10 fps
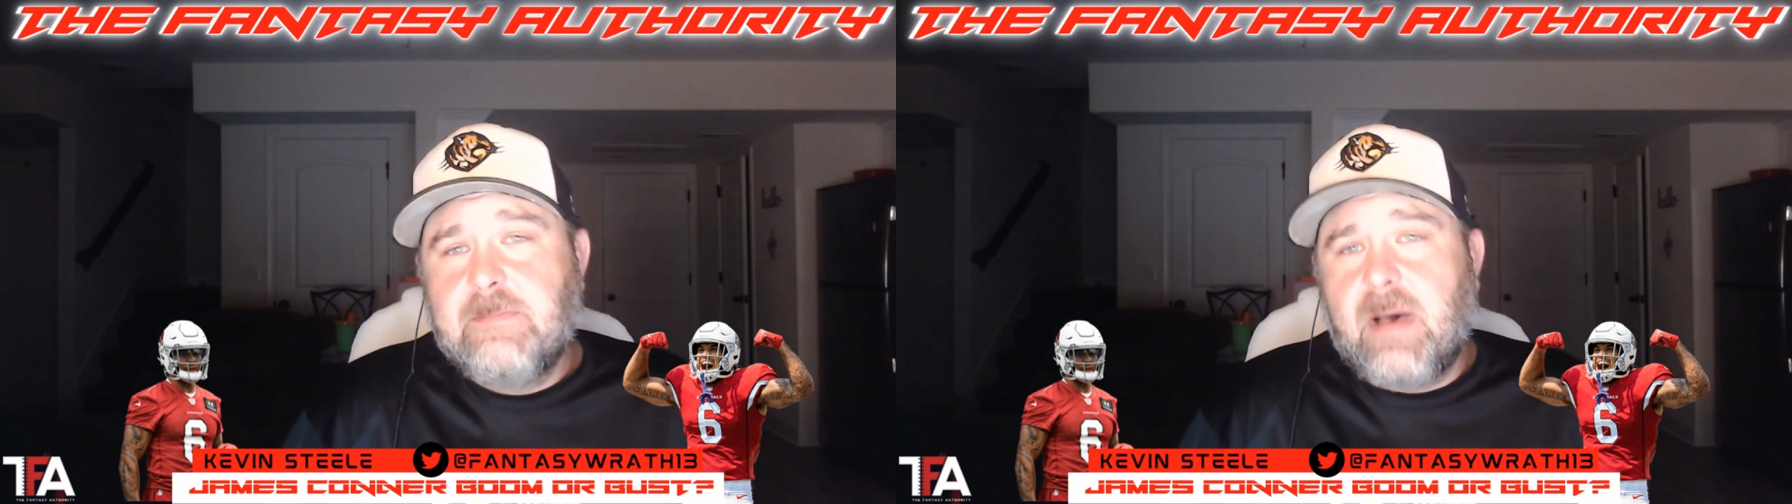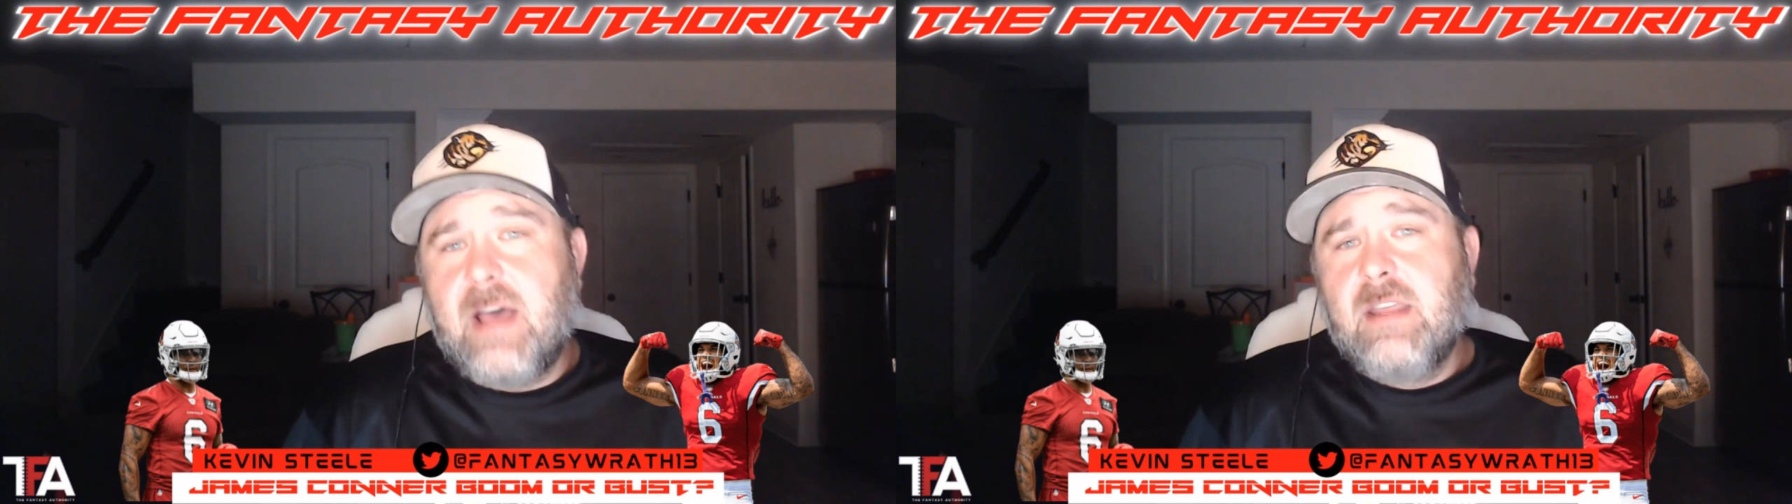
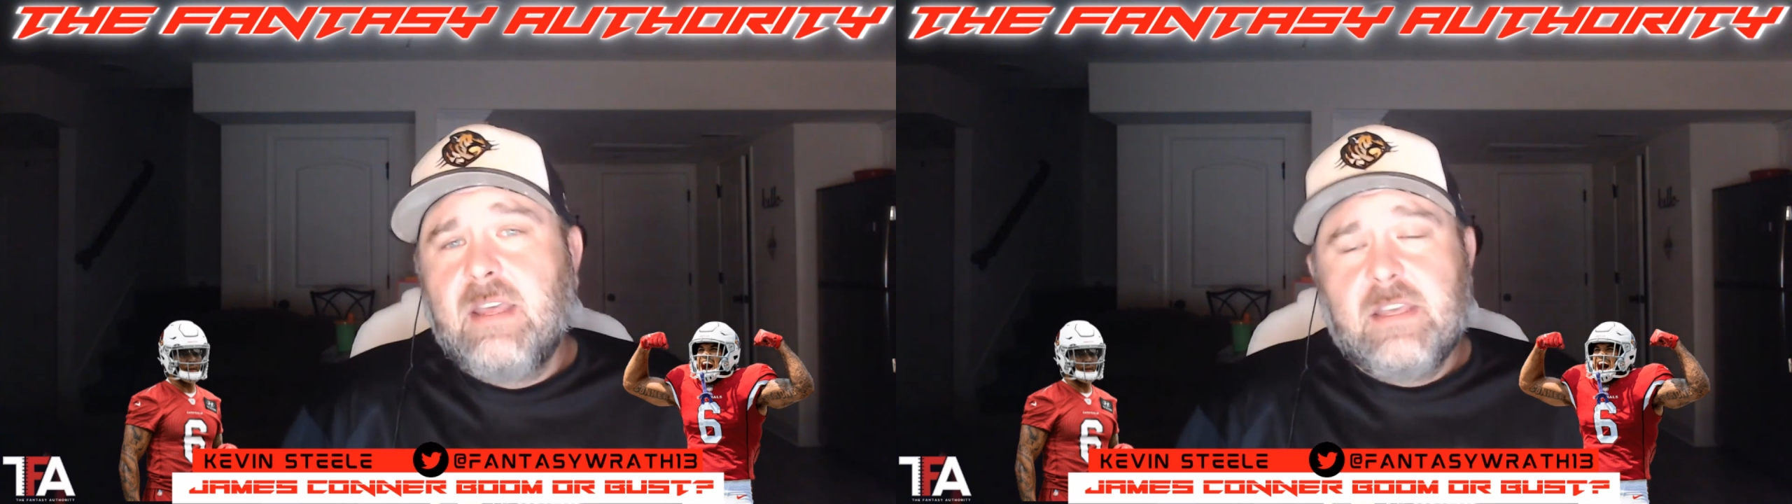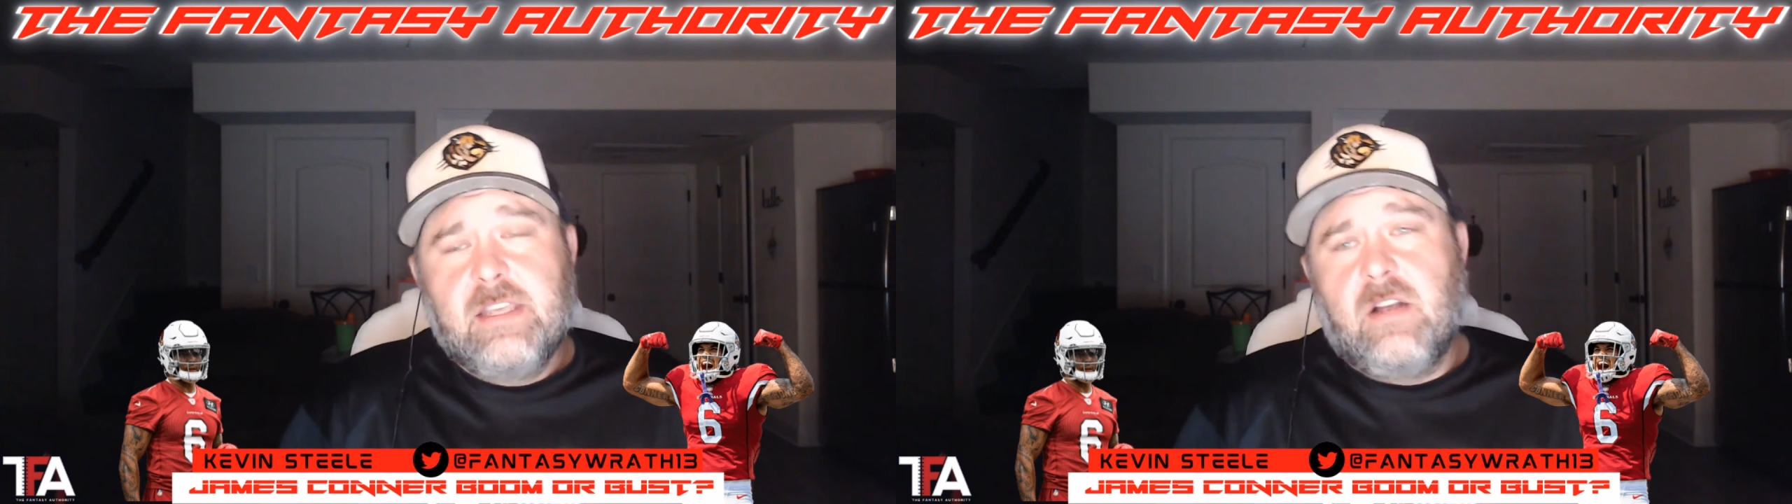But
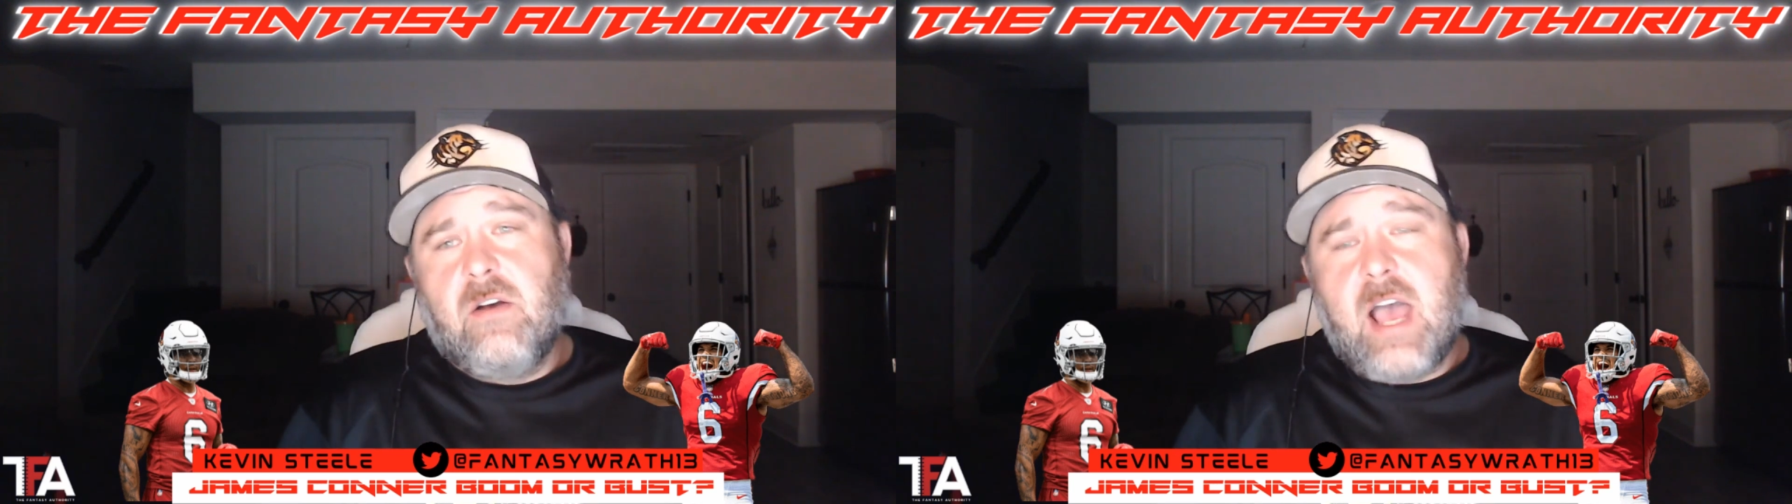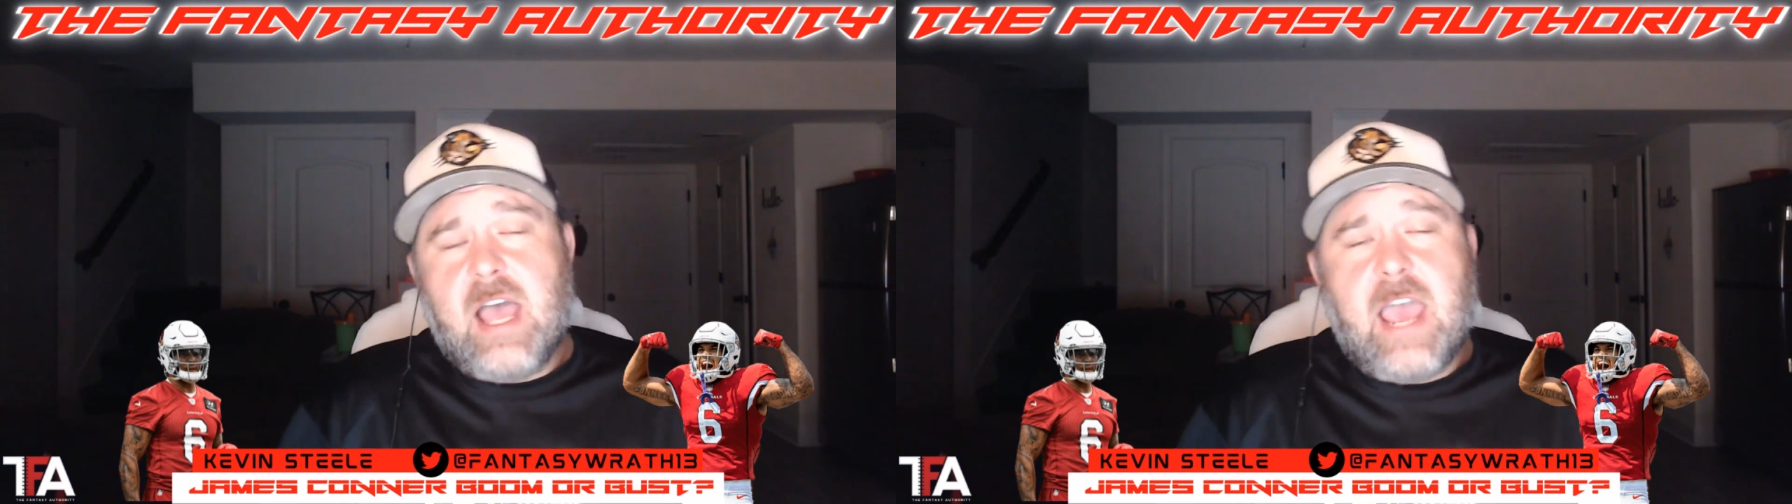
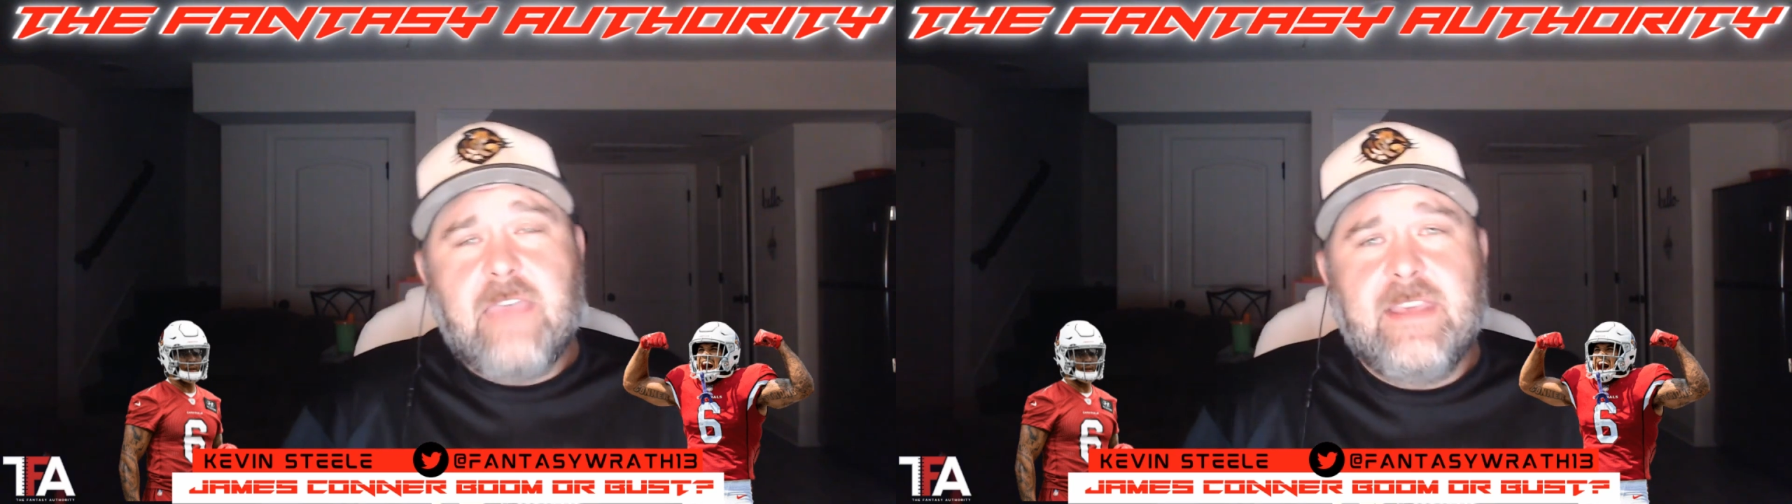I